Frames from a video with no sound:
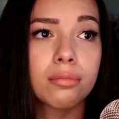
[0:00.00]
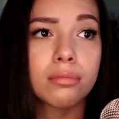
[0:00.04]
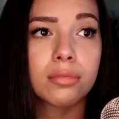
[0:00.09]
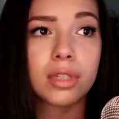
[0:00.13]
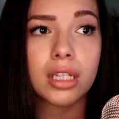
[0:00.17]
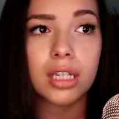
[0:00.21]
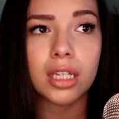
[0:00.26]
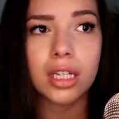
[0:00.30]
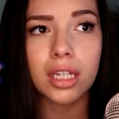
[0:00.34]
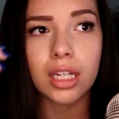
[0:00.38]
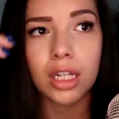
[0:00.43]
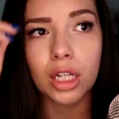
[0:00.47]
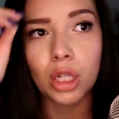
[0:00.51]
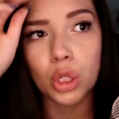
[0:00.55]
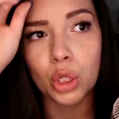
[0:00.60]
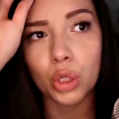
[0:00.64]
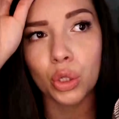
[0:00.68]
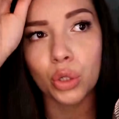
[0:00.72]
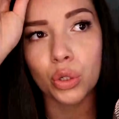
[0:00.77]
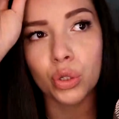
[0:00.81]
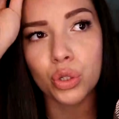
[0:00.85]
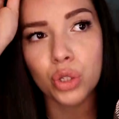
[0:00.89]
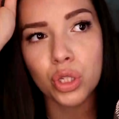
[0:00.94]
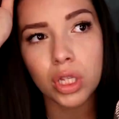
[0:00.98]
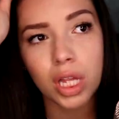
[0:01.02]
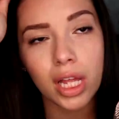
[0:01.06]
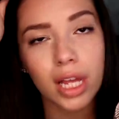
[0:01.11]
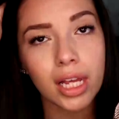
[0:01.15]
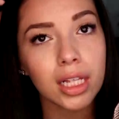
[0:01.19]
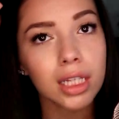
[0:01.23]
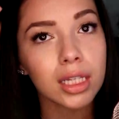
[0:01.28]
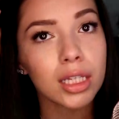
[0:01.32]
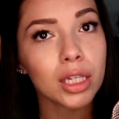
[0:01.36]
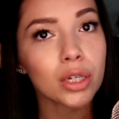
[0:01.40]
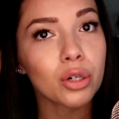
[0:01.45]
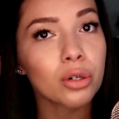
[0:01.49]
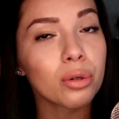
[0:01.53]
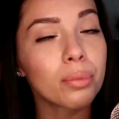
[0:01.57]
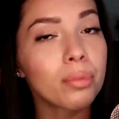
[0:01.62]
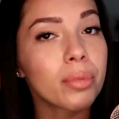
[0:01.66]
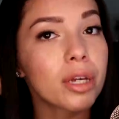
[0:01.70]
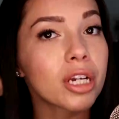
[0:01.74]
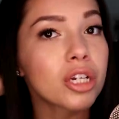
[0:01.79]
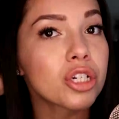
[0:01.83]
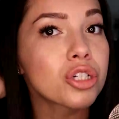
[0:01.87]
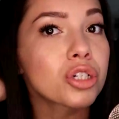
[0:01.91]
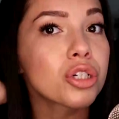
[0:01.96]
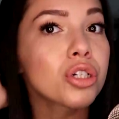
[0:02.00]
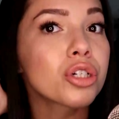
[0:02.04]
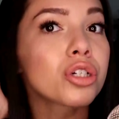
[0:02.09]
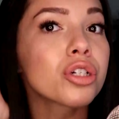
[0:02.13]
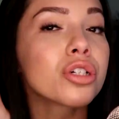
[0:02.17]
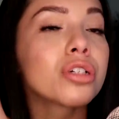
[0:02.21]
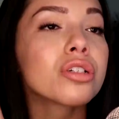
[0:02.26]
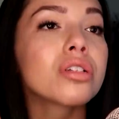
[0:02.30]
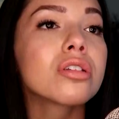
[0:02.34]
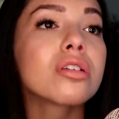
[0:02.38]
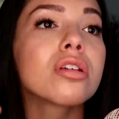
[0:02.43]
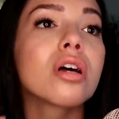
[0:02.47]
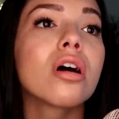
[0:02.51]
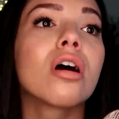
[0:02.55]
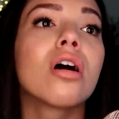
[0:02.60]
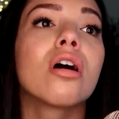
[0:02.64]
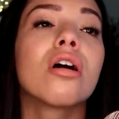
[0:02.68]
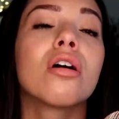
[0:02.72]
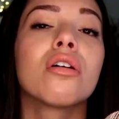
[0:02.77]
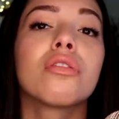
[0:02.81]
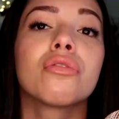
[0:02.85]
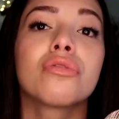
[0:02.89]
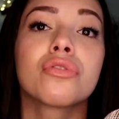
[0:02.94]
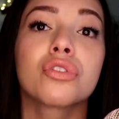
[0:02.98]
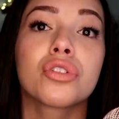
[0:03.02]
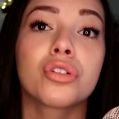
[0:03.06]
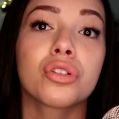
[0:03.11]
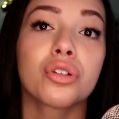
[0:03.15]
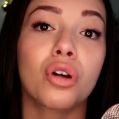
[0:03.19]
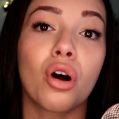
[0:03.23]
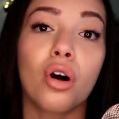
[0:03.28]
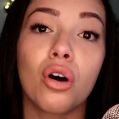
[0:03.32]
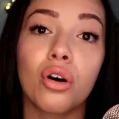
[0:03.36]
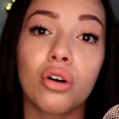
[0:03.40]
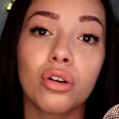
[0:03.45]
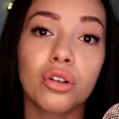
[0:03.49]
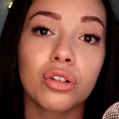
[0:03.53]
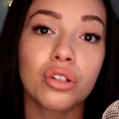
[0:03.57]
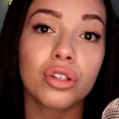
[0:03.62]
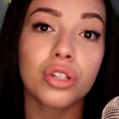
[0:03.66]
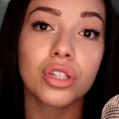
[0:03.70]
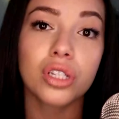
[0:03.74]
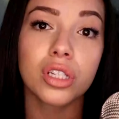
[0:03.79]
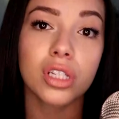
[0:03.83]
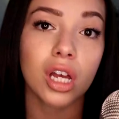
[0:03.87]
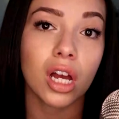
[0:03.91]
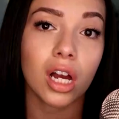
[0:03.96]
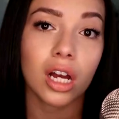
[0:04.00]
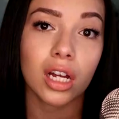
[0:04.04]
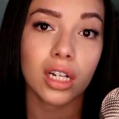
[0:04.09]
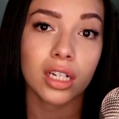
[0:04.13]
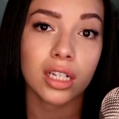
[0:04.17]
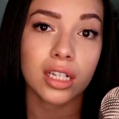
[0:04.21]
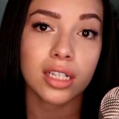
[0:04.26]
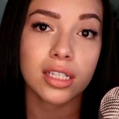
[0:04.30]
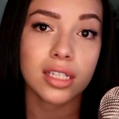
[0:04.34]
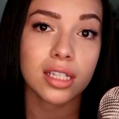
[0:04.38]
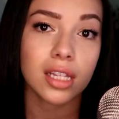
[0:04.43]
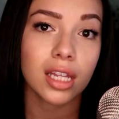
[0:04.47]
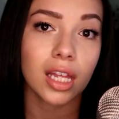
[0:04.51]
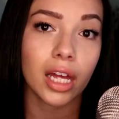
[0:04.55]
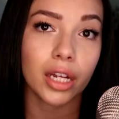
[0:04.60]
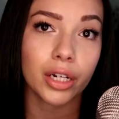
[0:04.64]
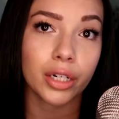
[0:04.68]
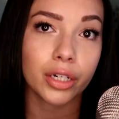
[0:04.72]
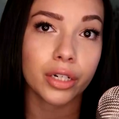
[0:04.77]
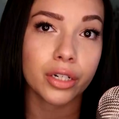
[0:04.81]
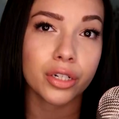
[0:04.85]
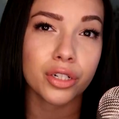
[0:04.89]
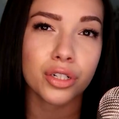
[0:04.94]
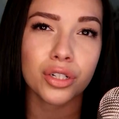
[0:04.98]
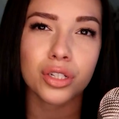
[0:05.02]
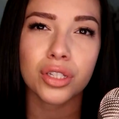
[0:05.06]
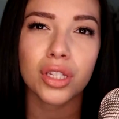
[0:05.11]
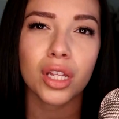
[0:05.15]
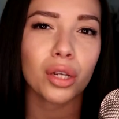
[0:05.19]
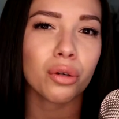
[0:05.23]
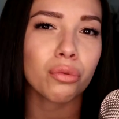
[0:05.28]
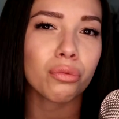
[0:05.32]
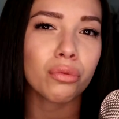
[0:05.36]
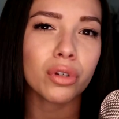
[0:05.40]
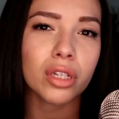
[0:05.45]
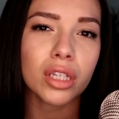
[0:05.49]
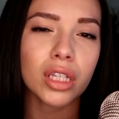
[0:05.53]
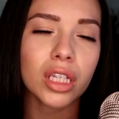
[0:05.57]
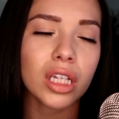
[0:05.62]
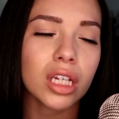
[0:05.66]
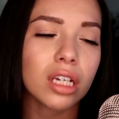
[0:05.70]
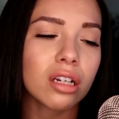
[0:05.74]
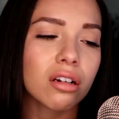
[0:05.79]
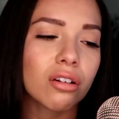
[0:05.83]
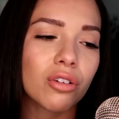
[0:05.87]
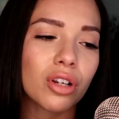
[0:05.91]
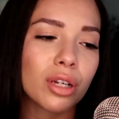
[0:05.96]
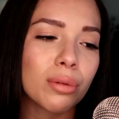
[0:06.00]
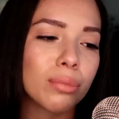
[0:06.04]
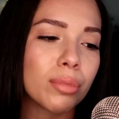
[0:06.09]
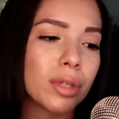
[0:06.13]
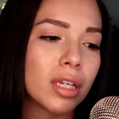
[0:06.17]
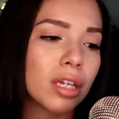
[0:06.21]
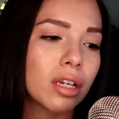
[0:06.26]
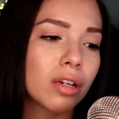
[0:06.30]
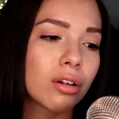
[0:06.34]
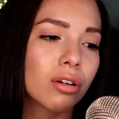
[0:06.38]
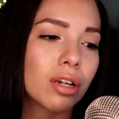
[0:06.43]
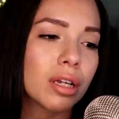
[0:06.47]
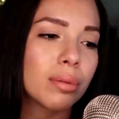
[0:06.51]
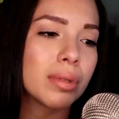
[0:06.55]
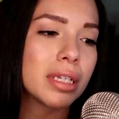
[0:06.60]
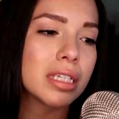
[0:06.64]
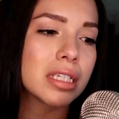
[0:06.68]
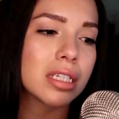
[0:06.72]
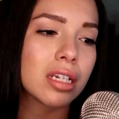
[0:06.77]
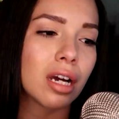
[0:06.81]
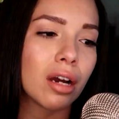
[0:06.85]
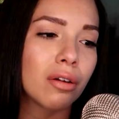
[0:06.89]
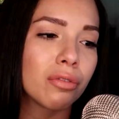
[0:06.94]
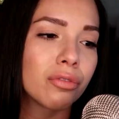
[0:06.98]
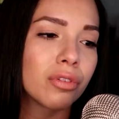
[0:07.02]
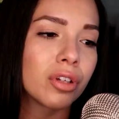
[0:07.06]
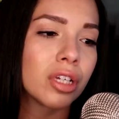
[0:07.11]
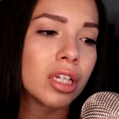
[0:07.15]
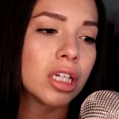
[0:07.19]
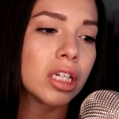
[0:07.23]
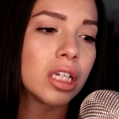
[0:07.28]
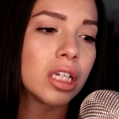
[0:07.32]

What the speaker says: He includes like little pictures of skulls on his letters, just like really creepy stuff.